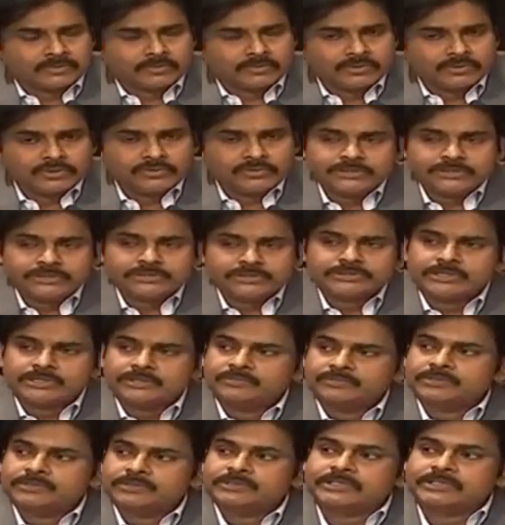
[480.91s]
Could the
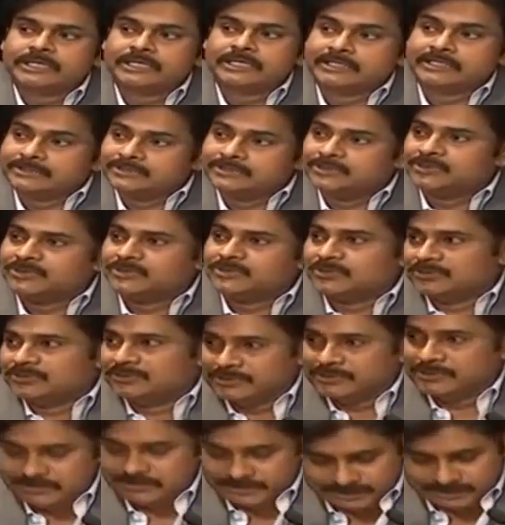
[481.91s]
same thing? Then I listened to
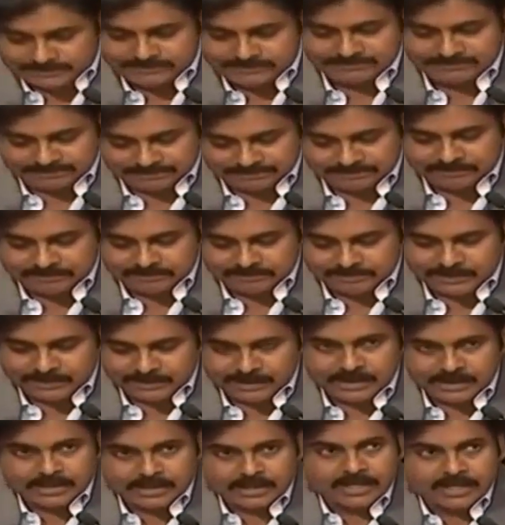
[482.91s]
you. I said,
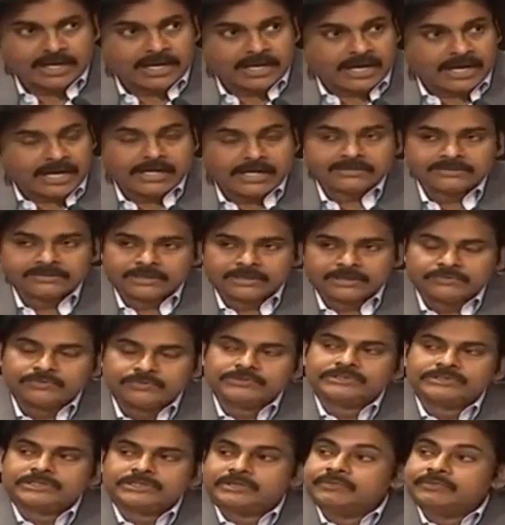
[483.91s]
and that
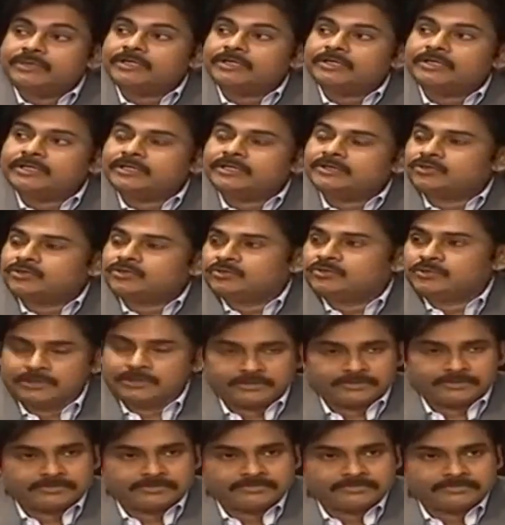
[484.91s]
was an awakening to me.